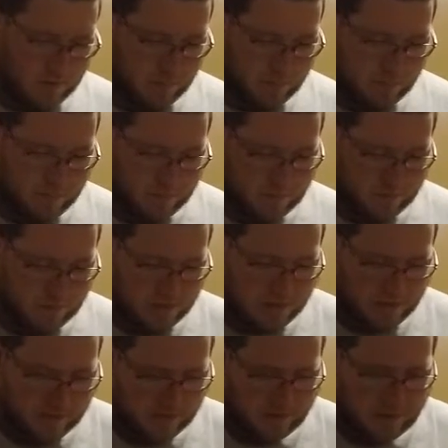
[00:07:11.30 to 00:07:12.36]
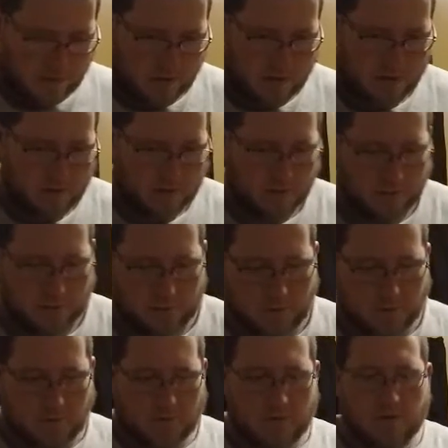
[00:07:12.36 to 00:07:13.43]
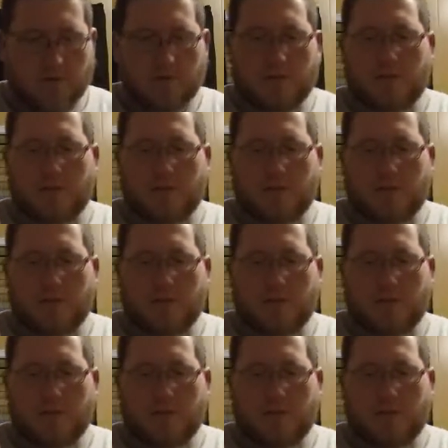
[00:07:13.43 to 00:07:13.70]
Both of them have the Pflueger